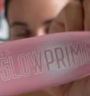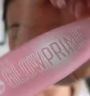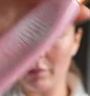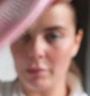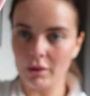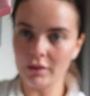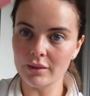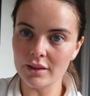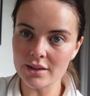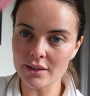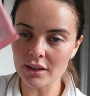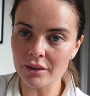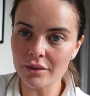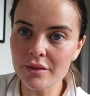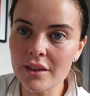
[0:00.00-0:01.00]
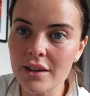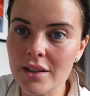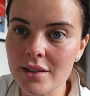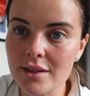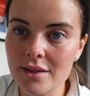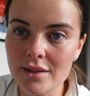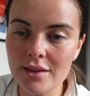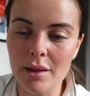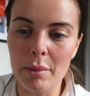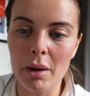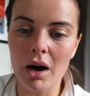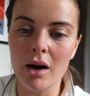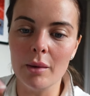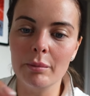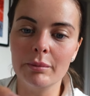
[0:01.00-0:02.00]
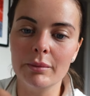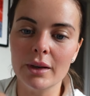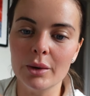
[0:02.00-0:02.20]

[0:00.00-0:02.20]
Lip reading: primer. This stuff is the balm.